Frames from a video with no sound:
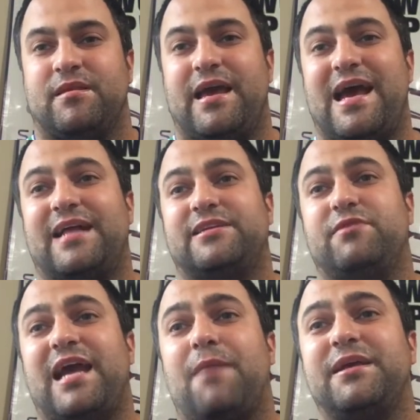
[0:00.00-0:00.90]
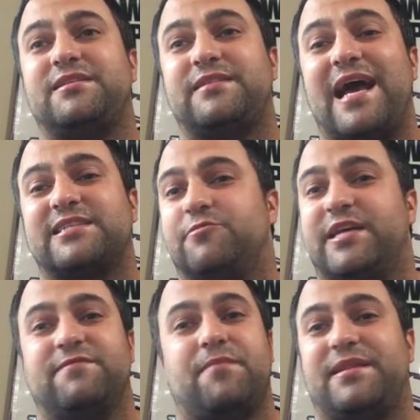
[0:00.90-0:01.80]
Yeah, how many sacks did we
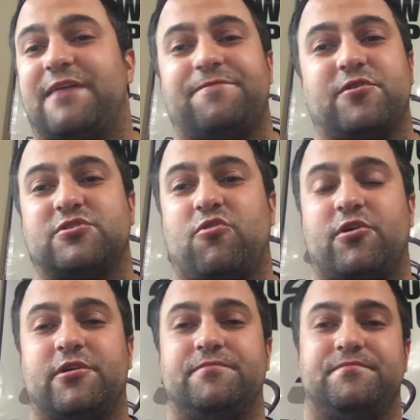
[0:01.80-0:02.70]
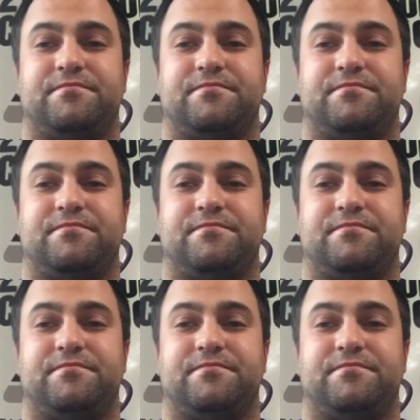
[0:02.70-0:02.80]
give up in that first quarter?